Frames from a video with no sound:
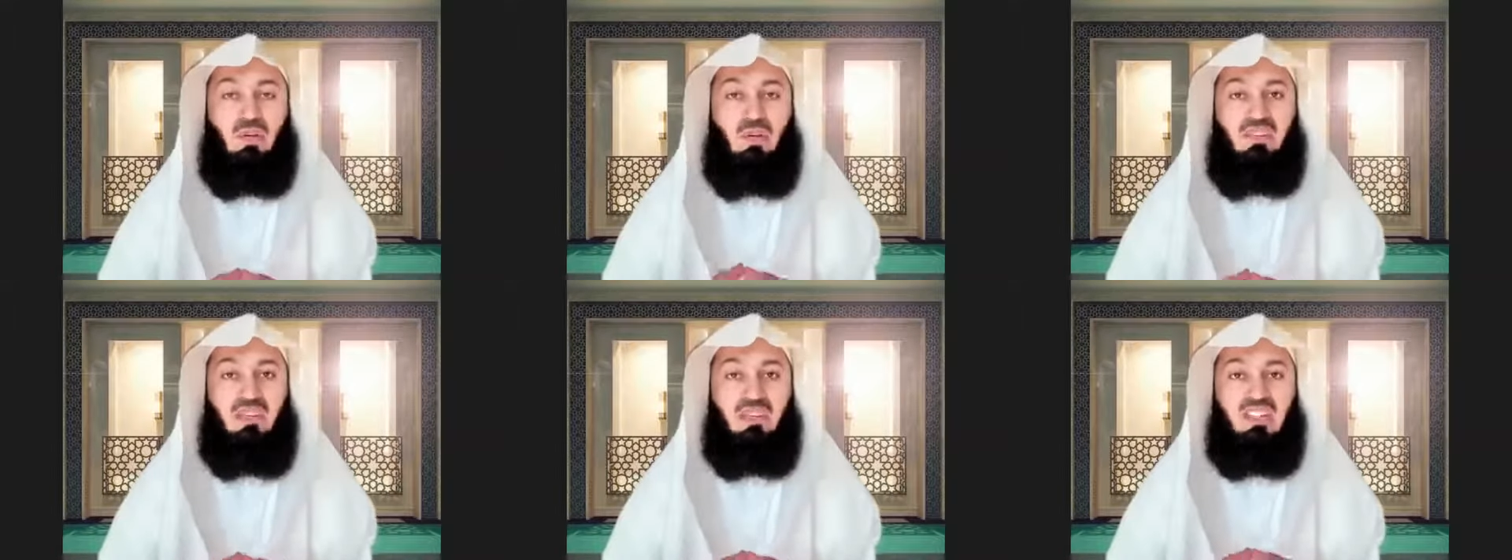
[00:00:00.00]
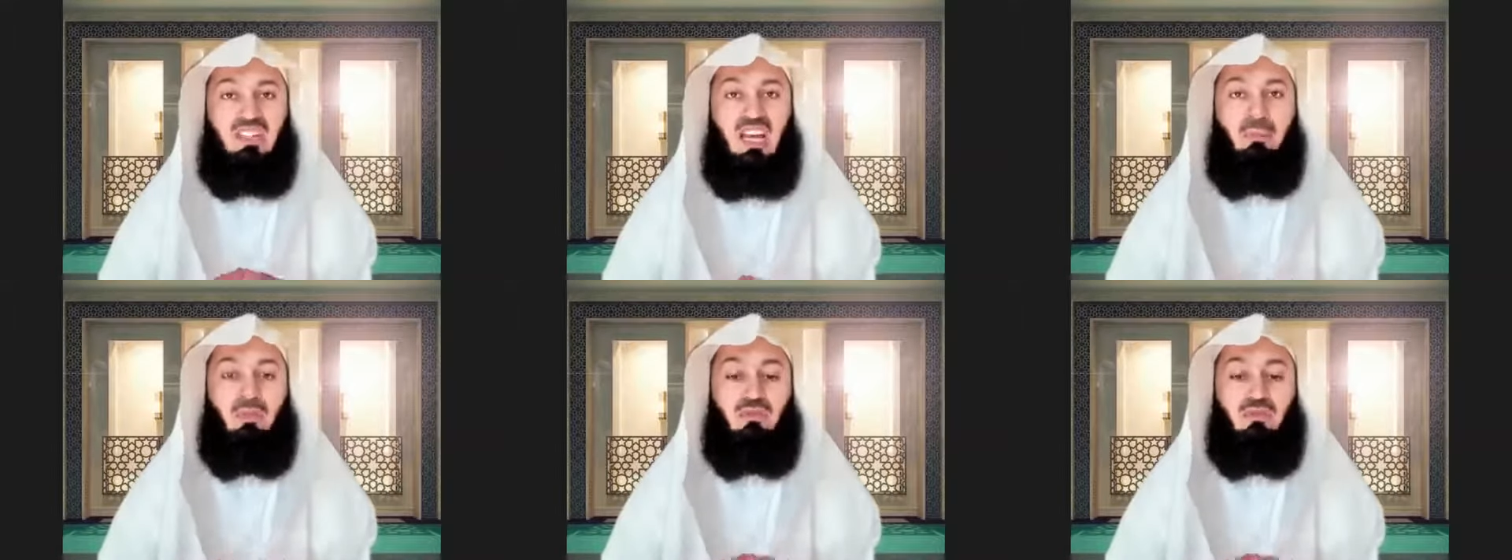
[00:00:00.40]
on the
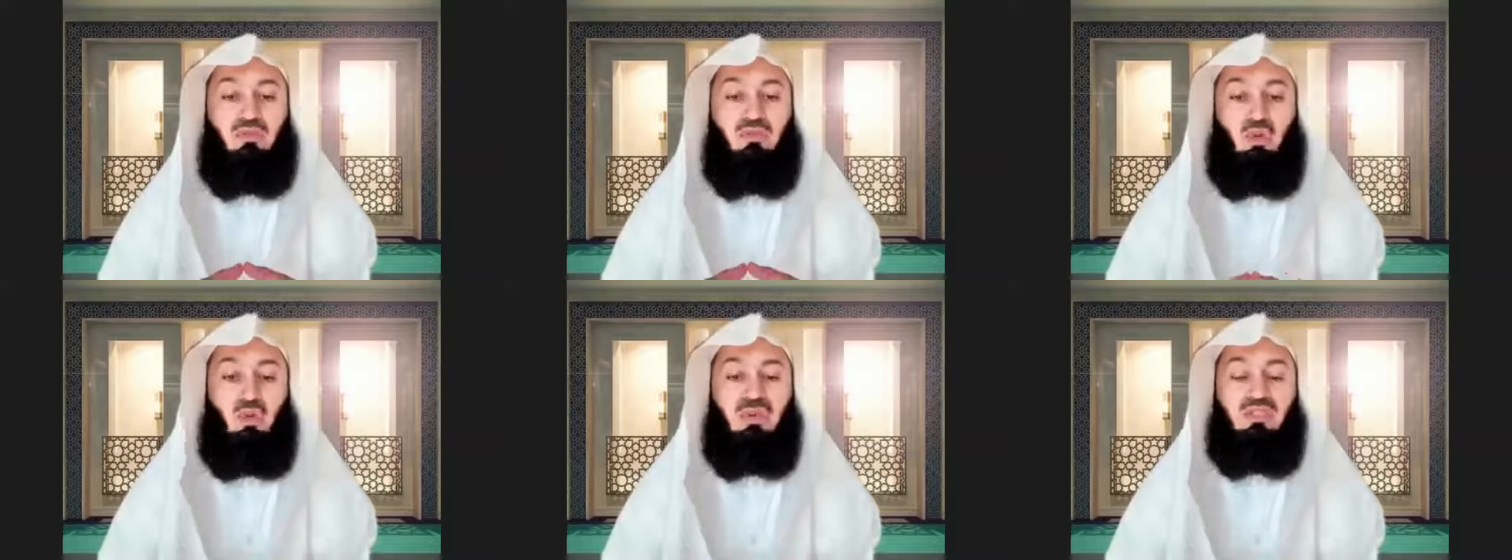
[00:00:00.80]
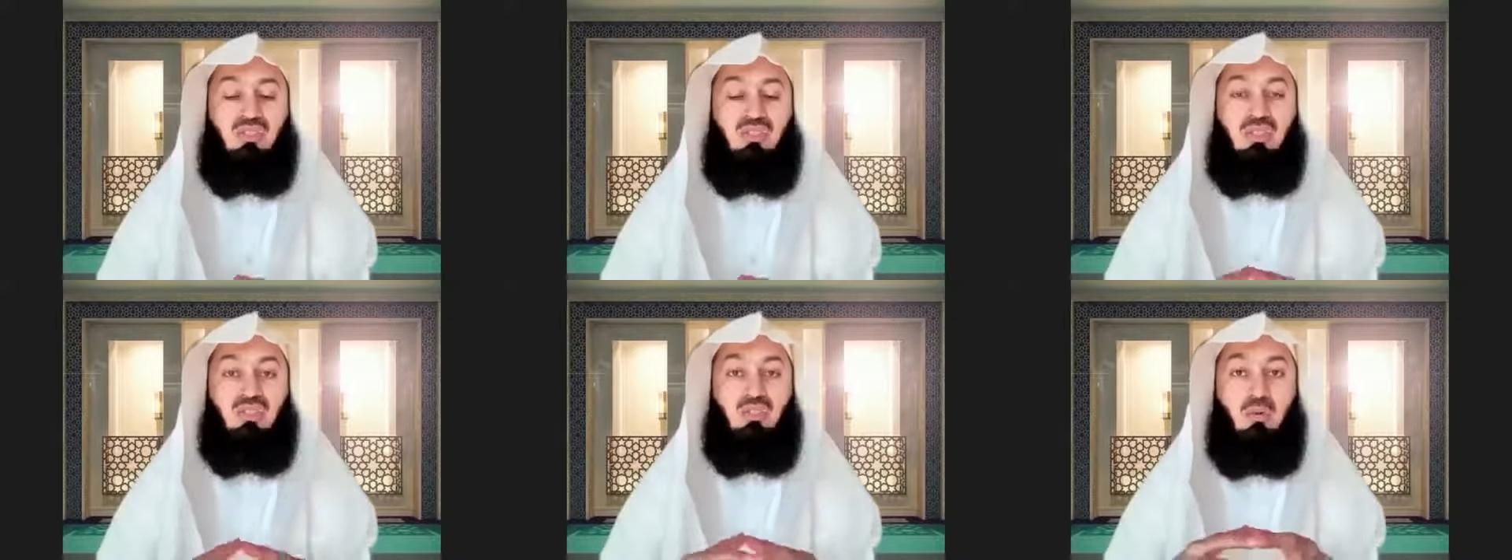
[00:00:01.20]
type of
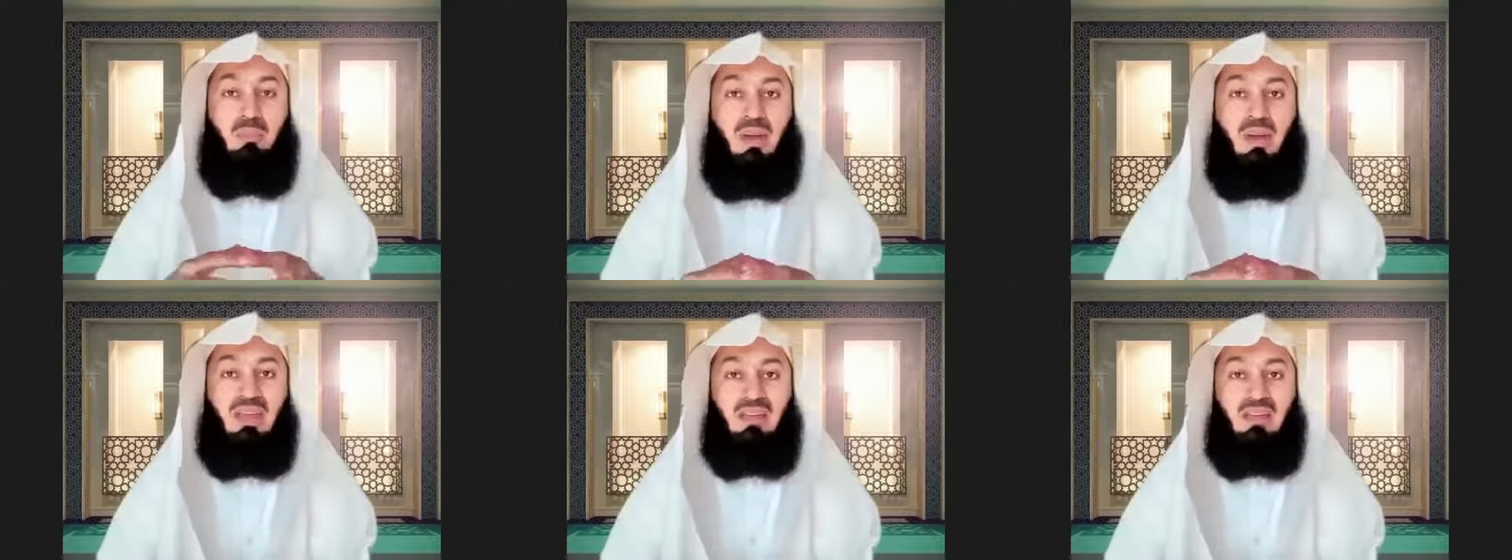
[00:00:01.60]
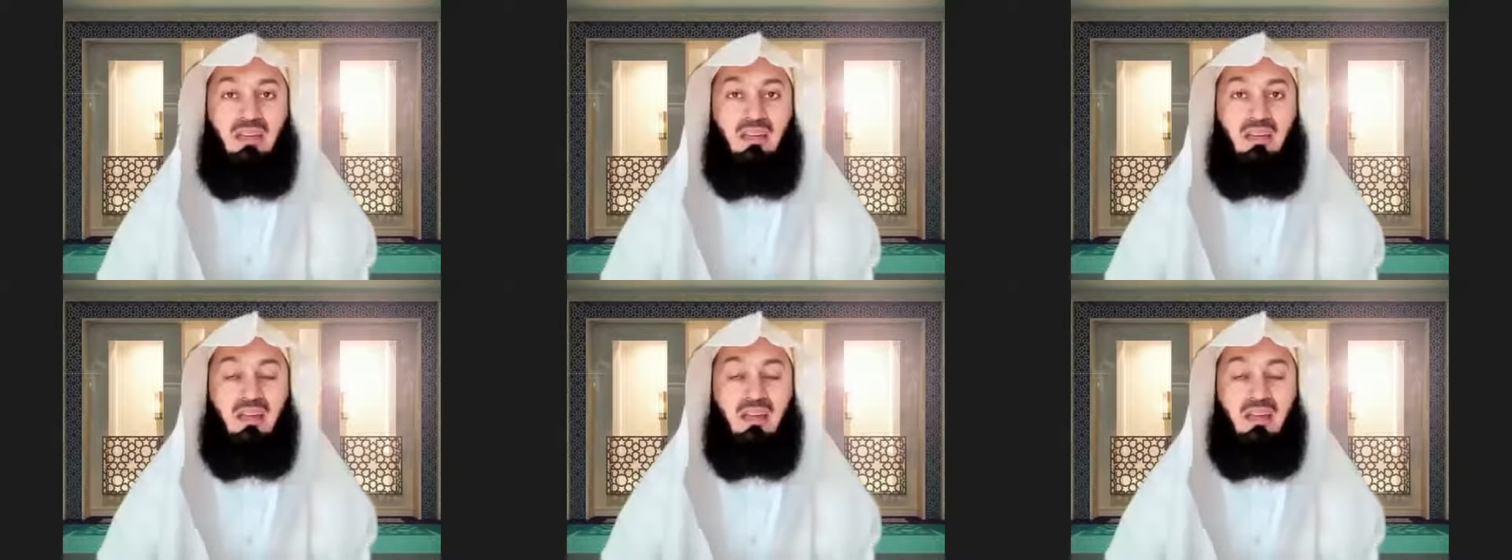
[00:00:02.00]
choices you make